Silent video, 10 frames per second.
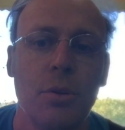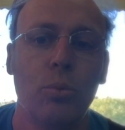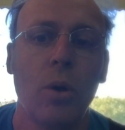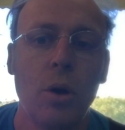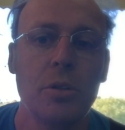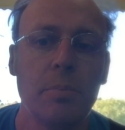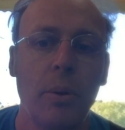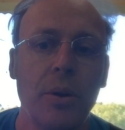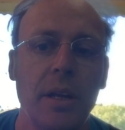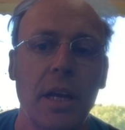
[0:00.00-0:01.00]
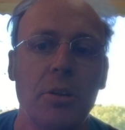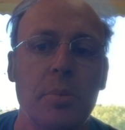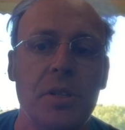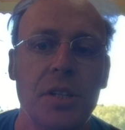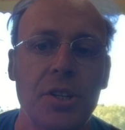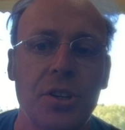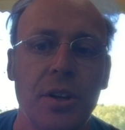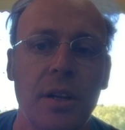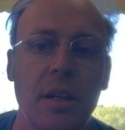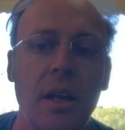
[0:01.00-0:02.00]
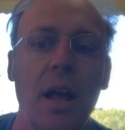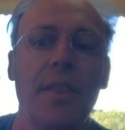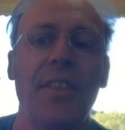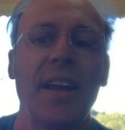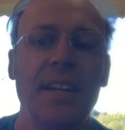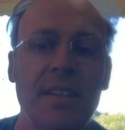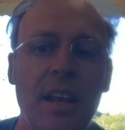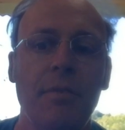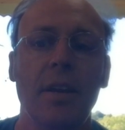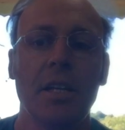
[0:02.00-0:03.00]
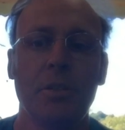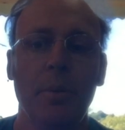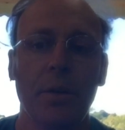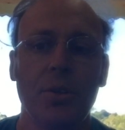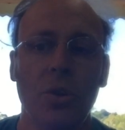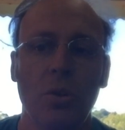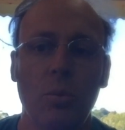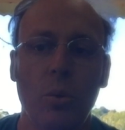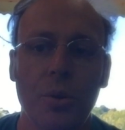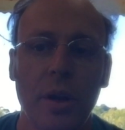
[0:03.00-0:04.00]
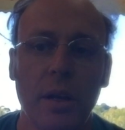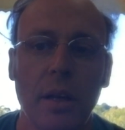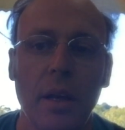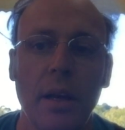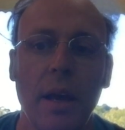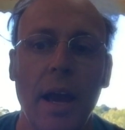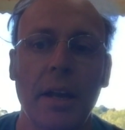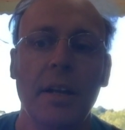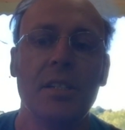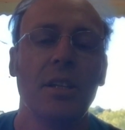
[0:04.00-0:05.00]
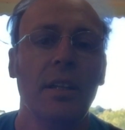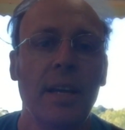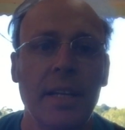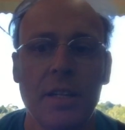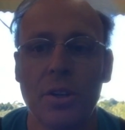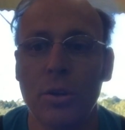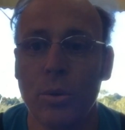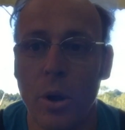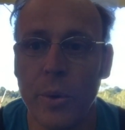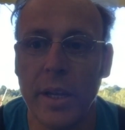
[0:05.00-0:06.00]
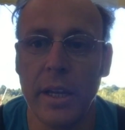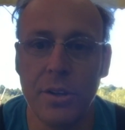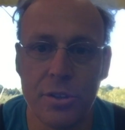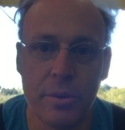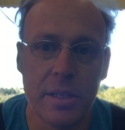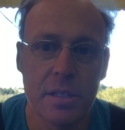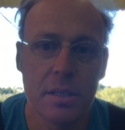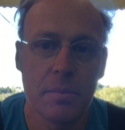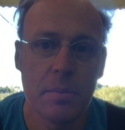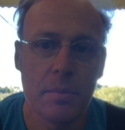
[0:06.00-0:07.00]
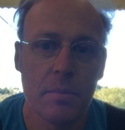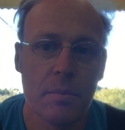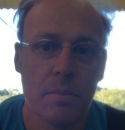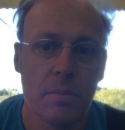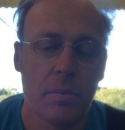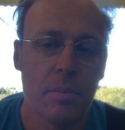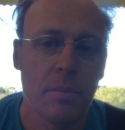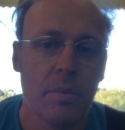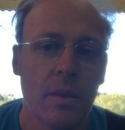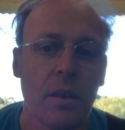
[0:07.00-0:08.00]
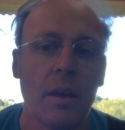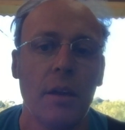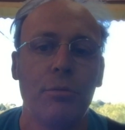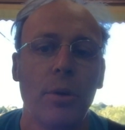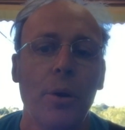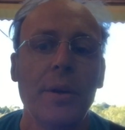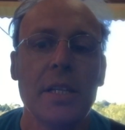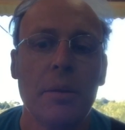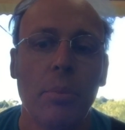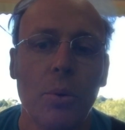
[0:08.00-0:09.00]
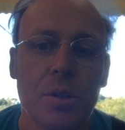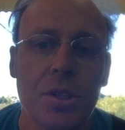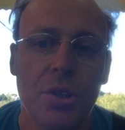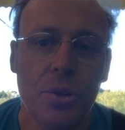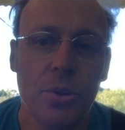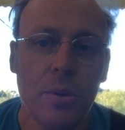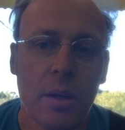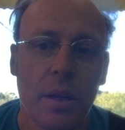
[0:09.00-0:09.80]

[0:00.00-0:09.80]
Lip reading: the rower's body in a position that they never experience on the water, and it is leading to growing injuries. If rowing is important to you